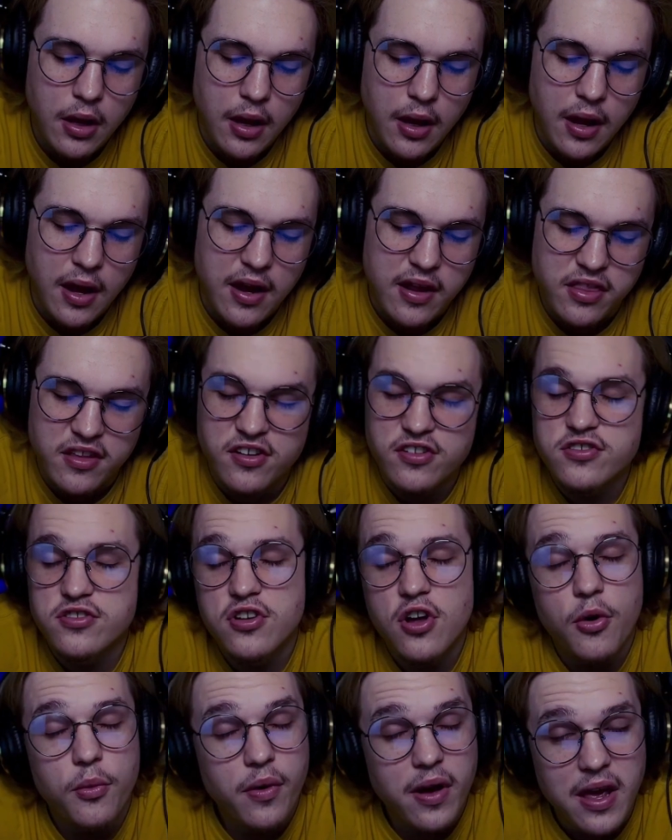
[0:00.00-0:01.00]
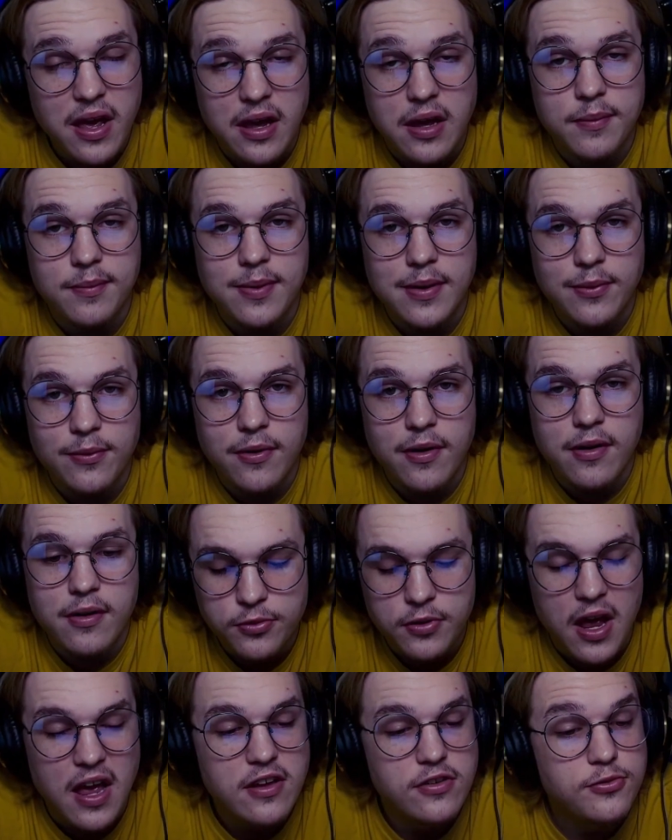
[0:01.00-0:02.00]
And there's no way it can be wrong.
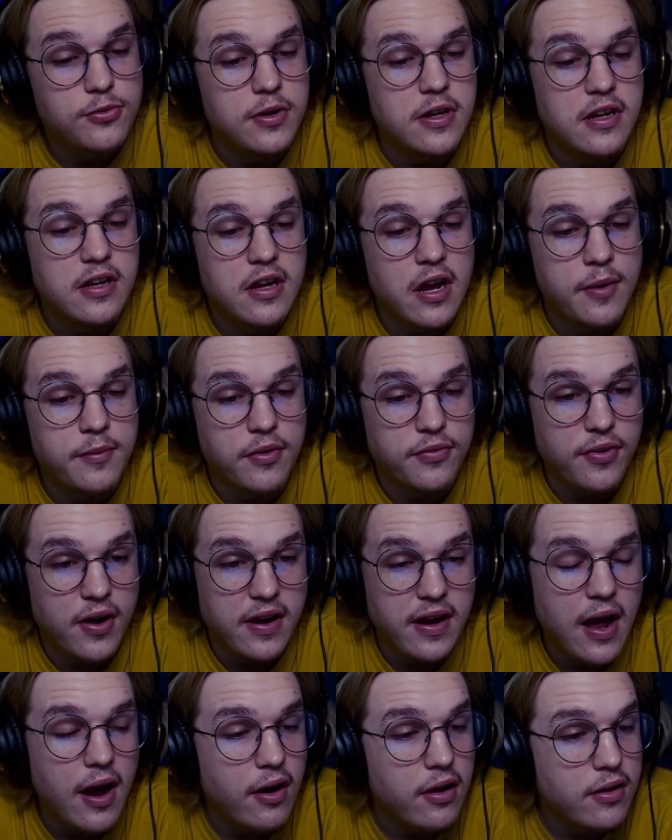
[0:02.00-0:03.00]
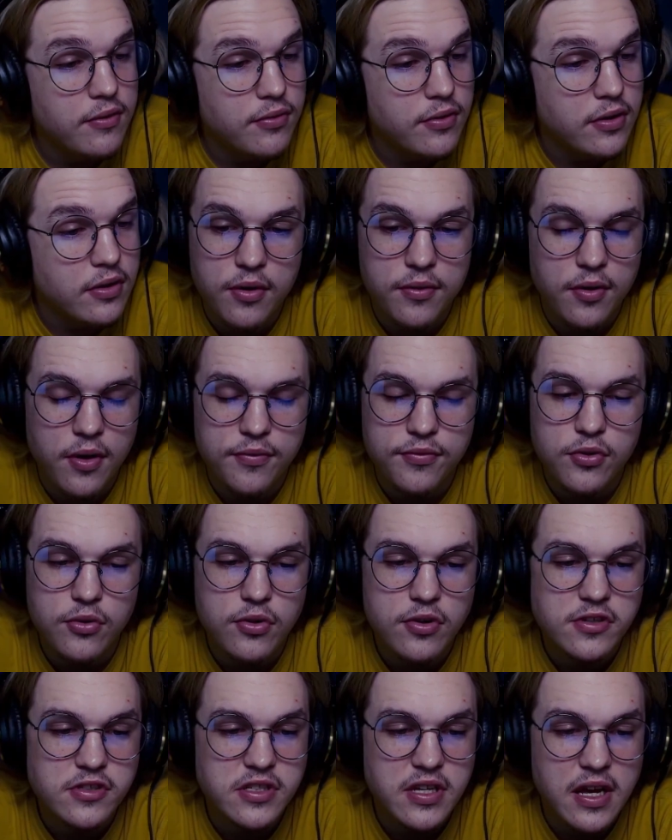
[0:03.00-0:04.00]
As we come to find out, even a few
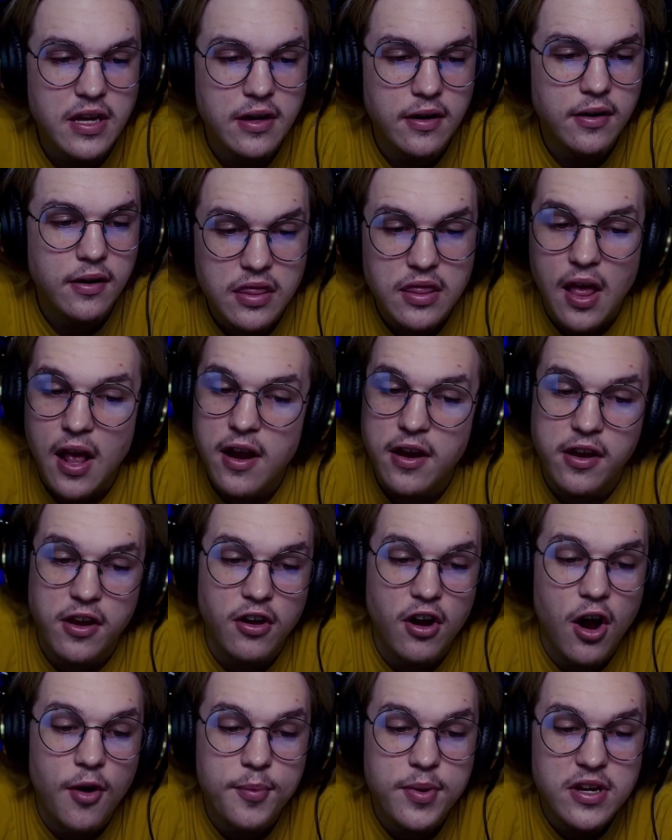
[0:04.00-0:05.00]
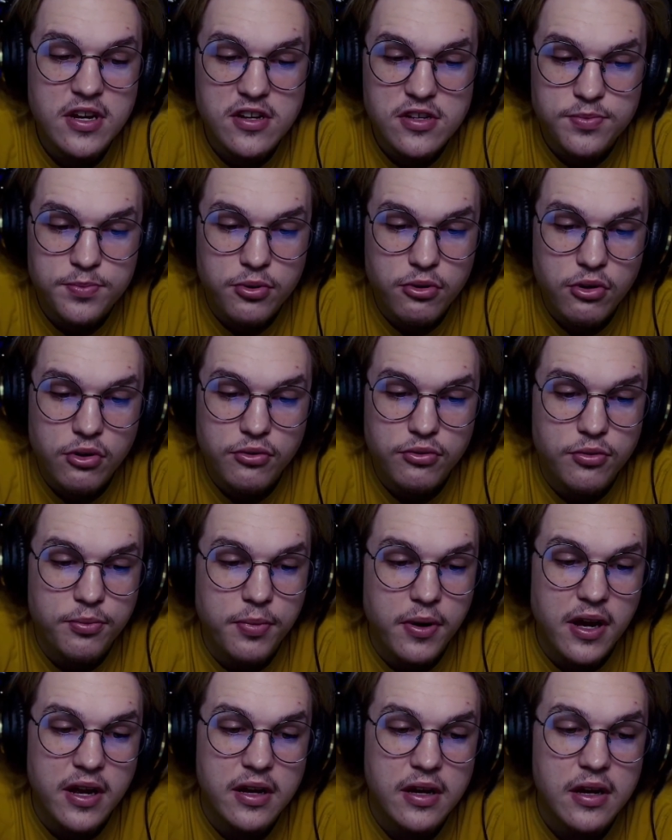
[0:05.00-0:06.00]
years later, it can all be disproved,
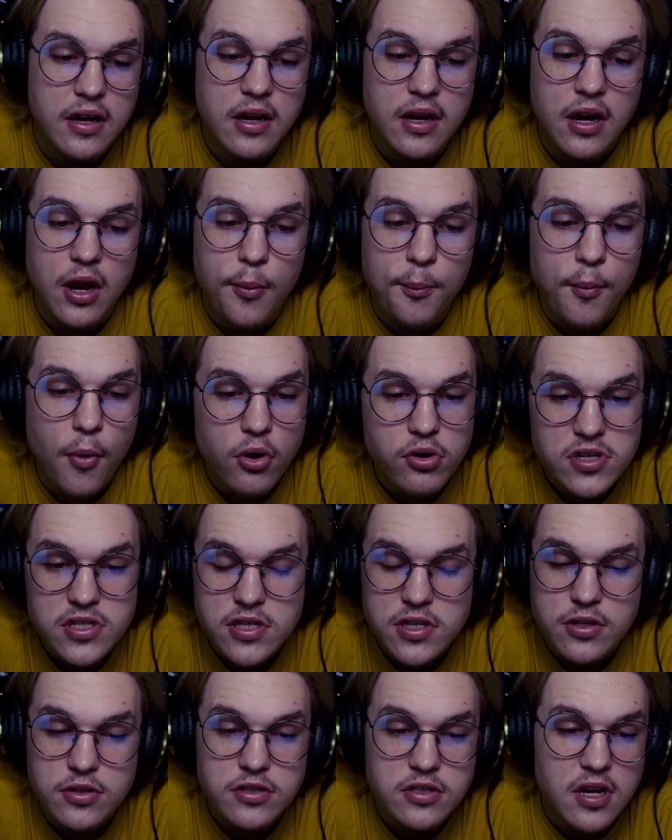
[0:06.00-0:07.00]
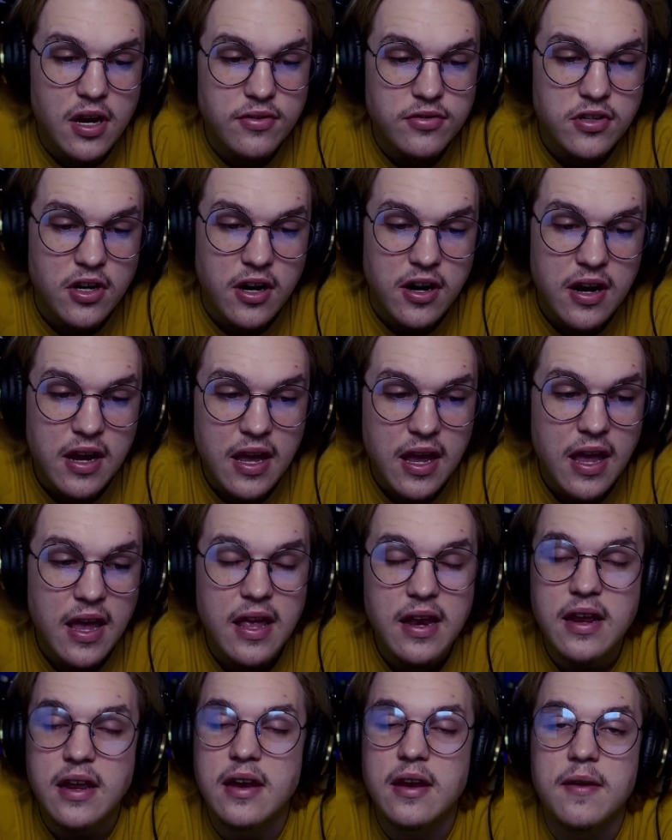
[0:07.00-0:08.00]
but most of those stuffs are
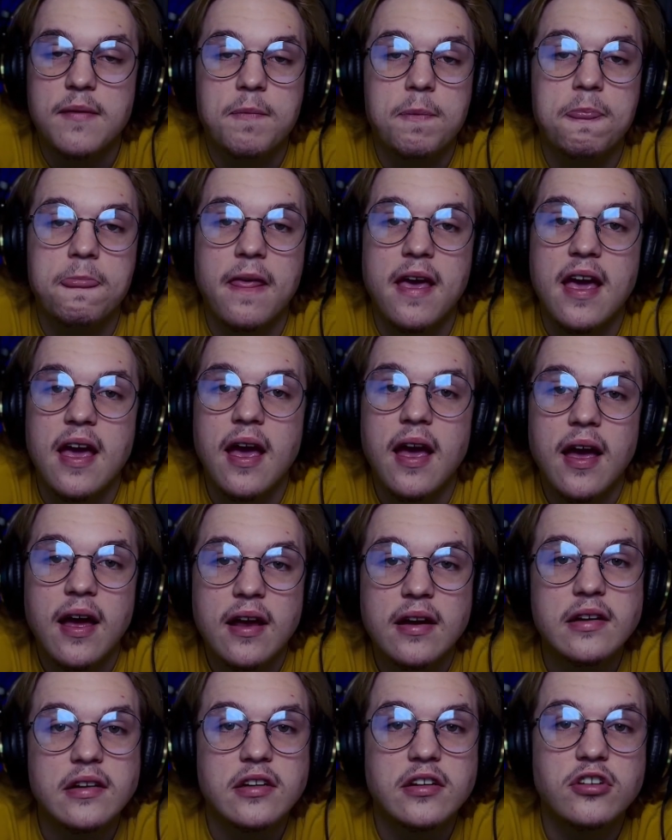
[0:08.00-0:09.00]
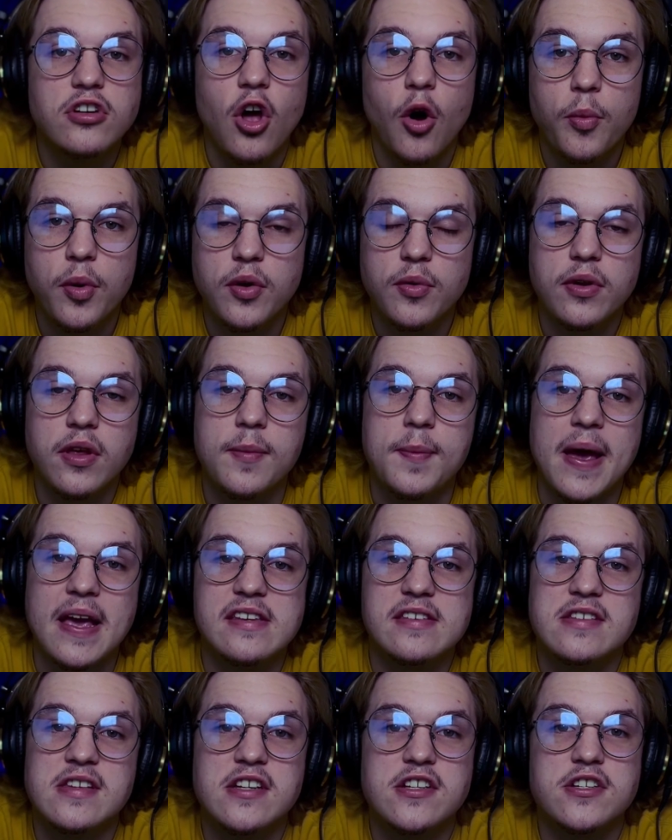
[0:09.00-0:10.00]
hidden and nobody really
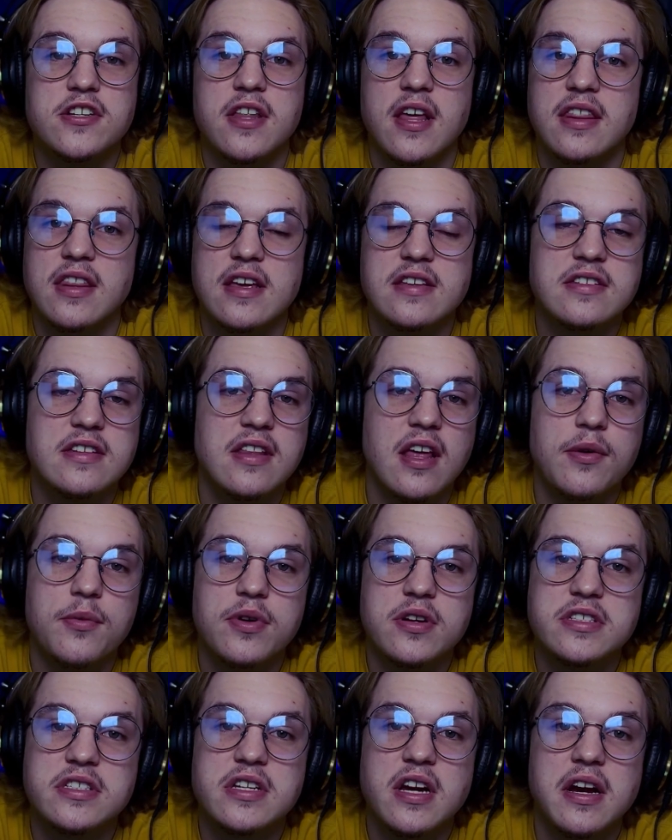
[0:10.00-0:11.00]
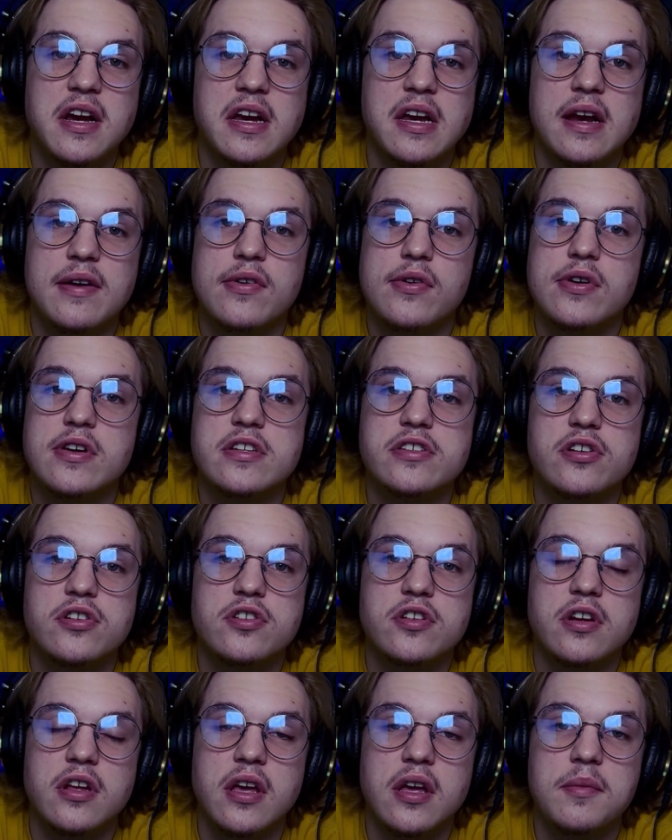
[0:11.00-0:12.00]
pays attention to that. They see that one study and never research
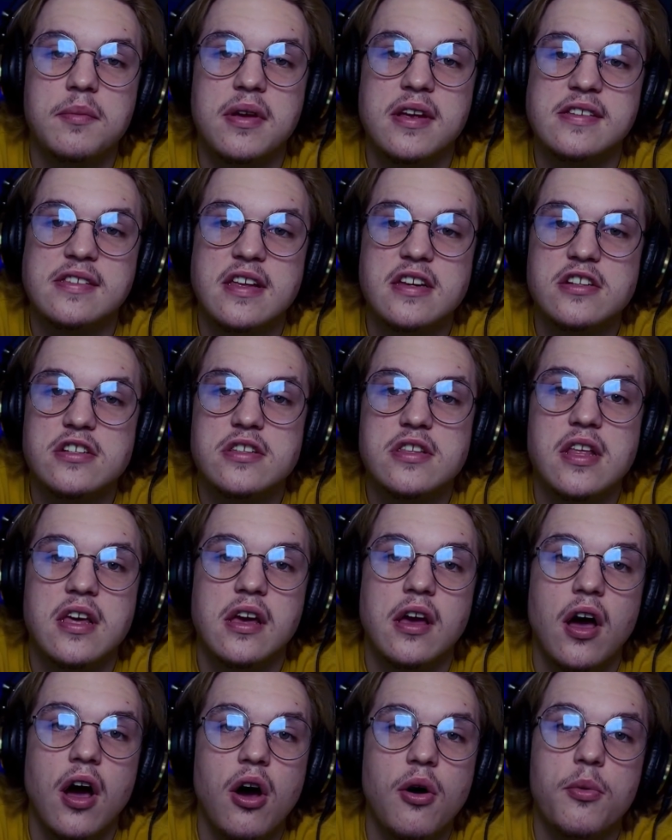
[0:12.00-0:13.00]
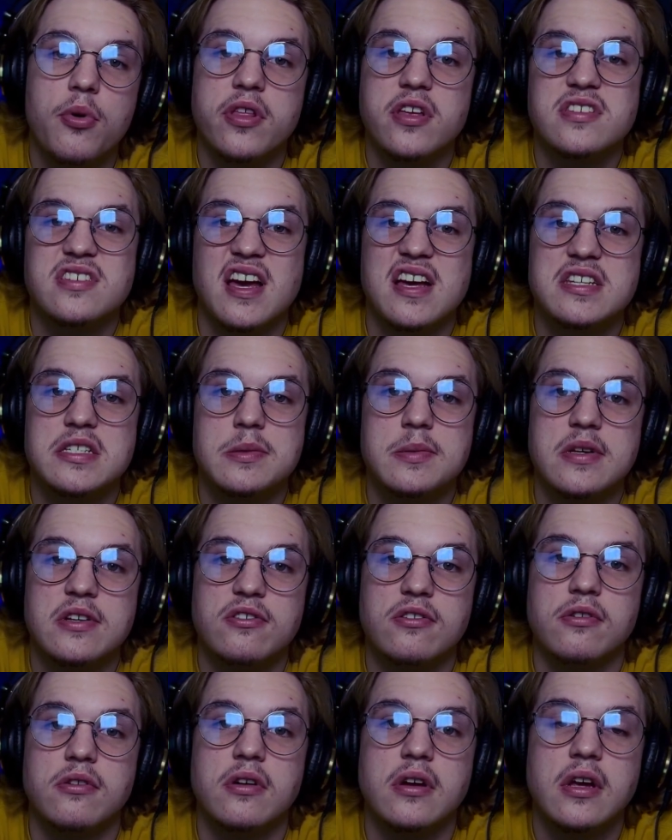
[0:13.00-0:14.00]
it again because they just think, oh, well, this has to be true.